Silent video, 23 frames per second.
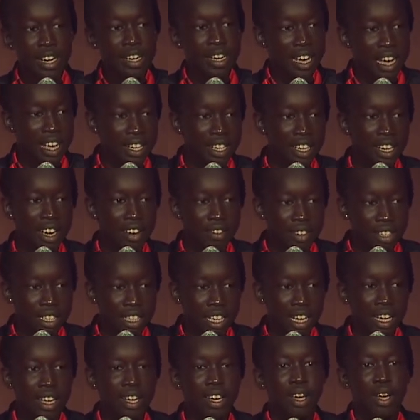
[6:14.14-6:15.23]
and end every
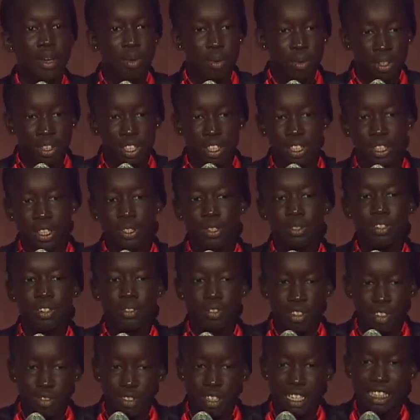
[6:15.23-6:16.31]
day with a new and
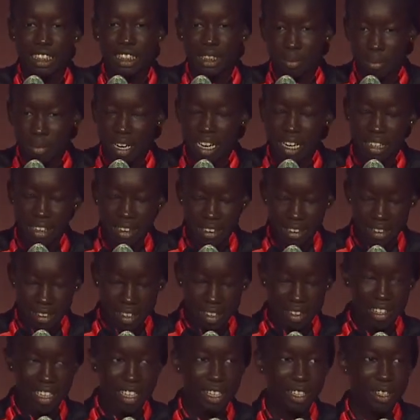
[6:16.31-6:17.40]
refreshed mind.
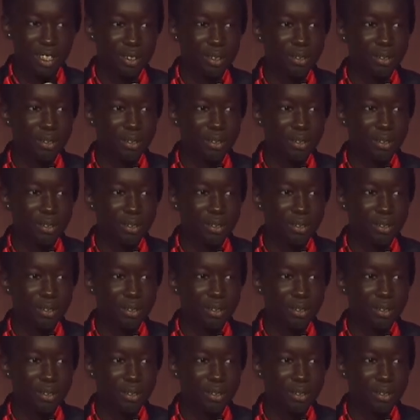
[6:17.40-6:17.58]
Thank